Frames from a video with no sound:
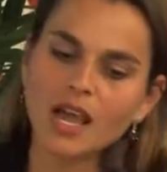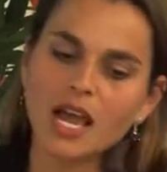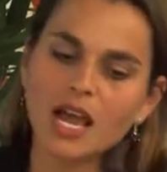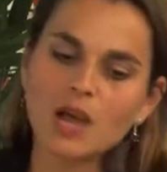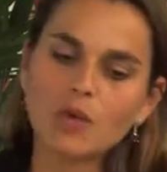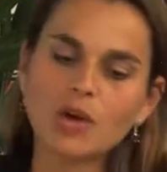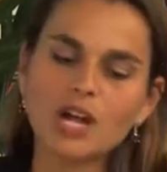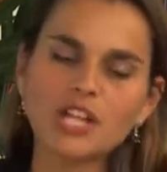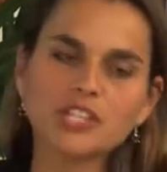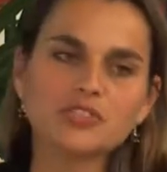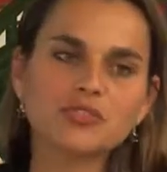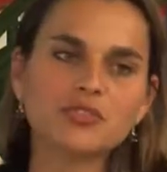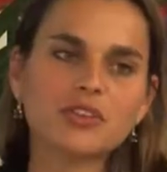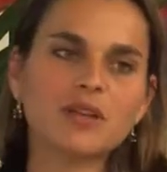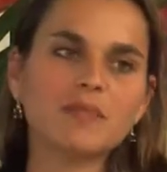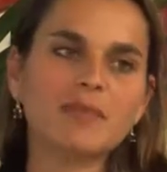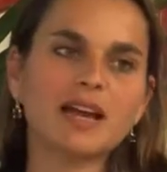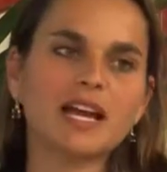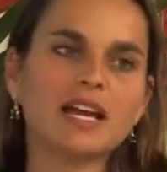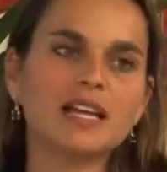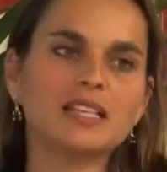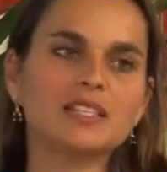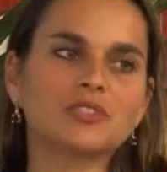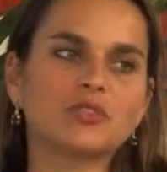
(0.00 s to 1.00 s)
I watched throughout
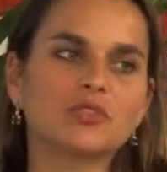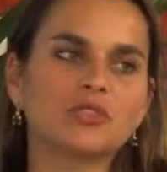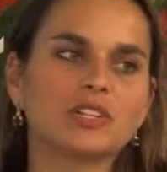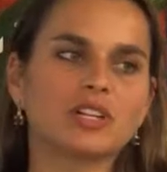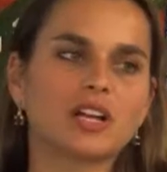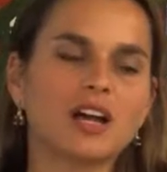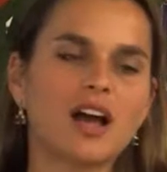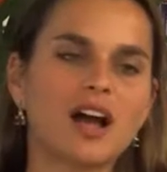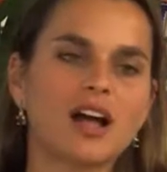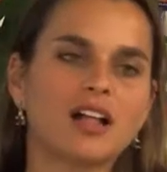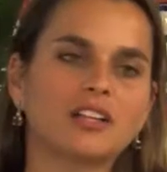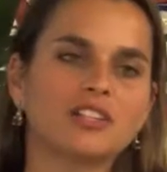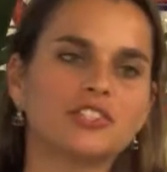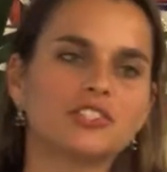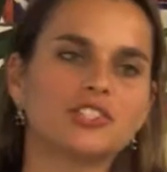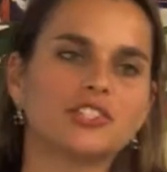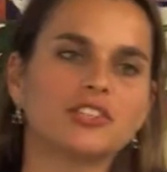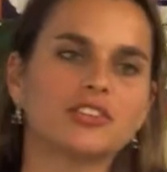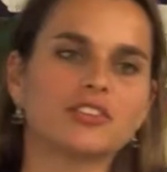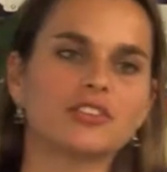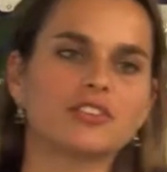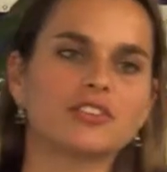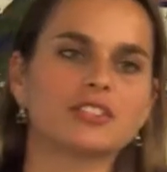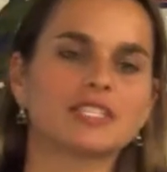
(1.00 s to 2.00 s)
my high school and college
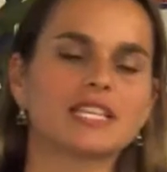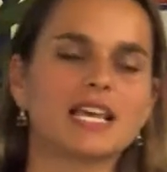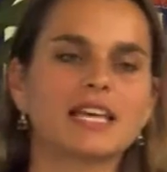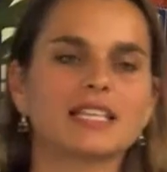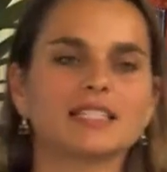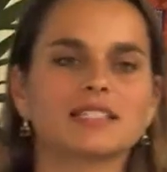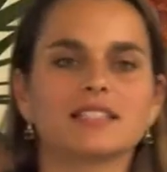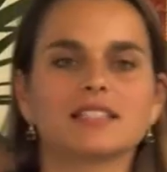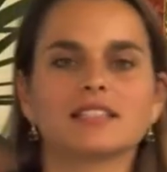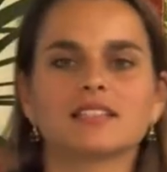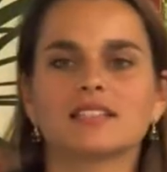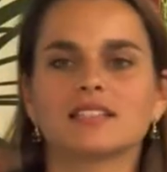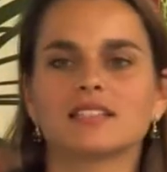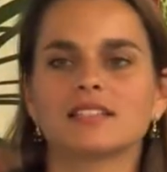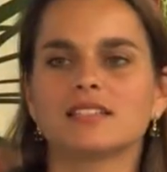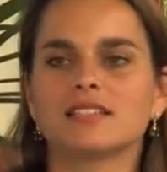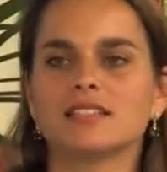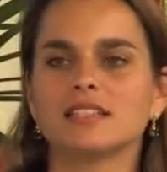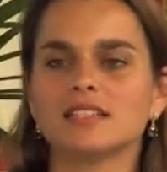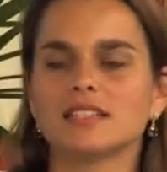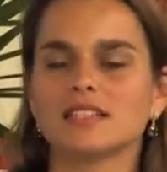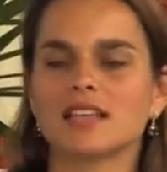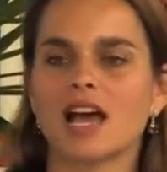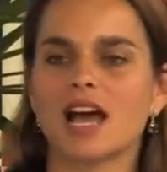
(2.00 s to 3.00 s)
years as this
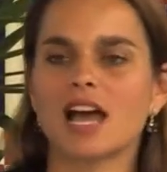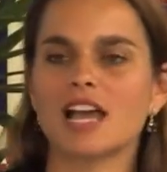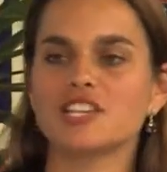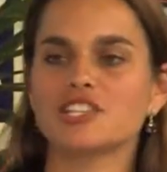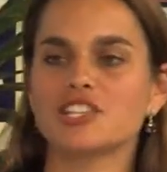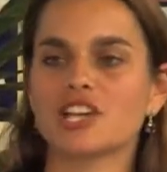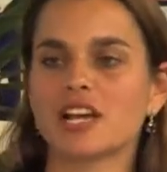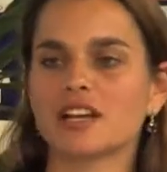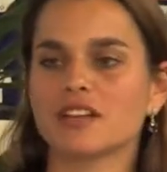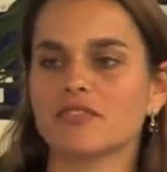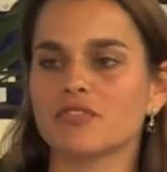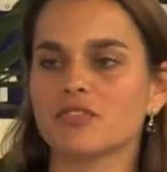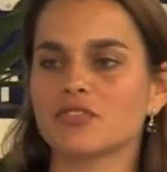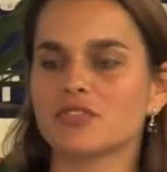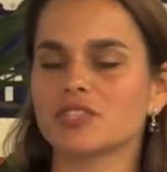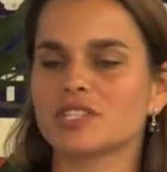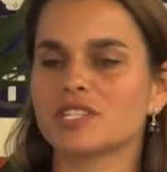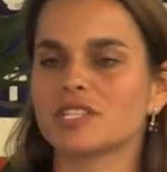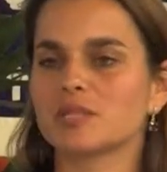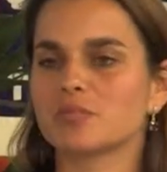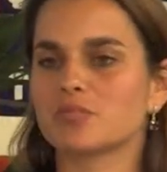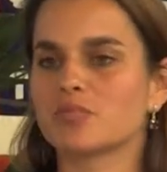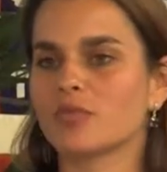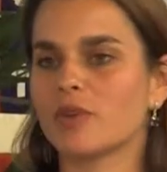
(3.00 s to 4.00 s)
disease hijacked first
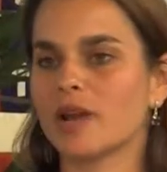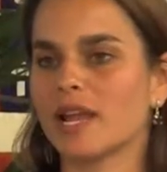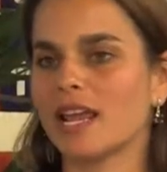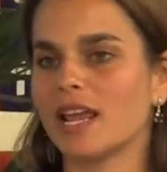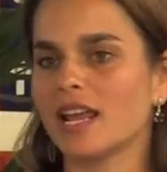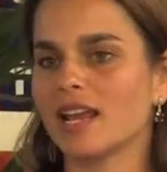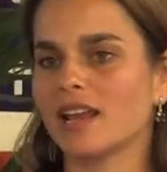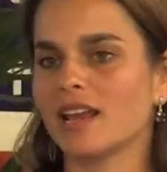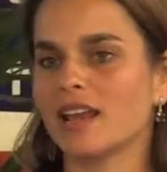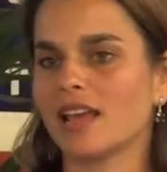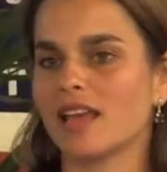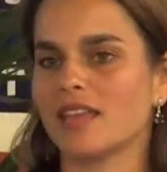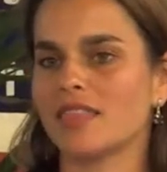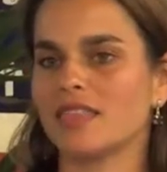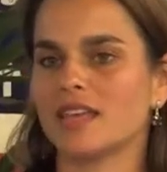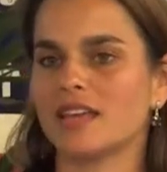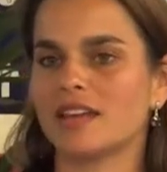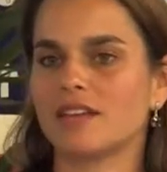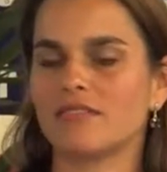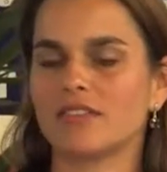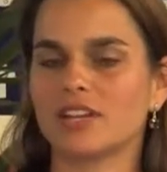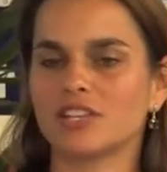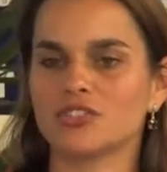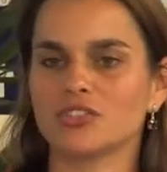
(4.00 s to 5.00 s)
his brain and
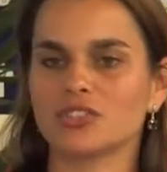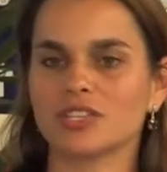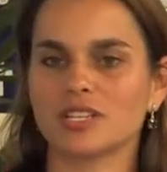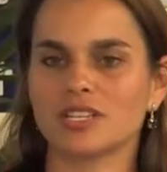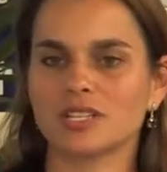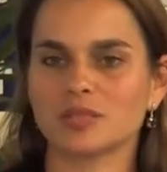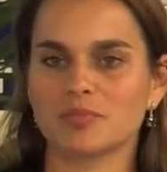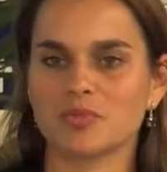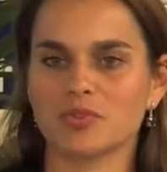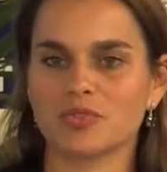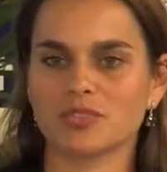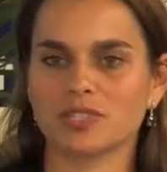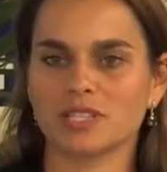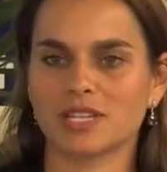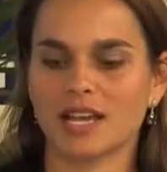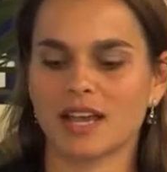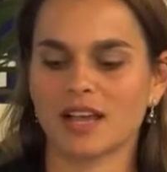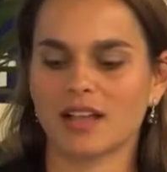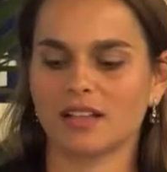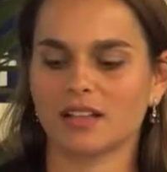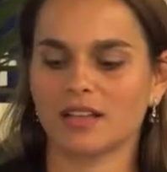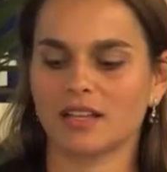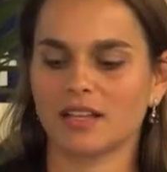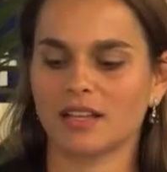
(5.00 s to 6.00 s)
then eventually his
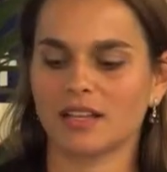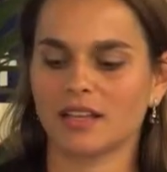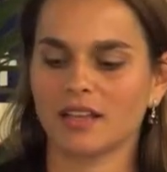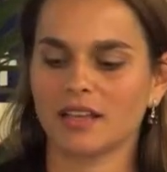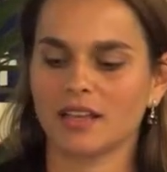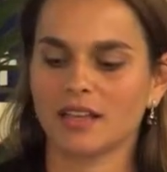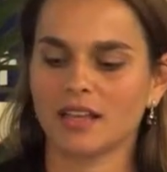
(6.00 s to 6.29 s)
personality.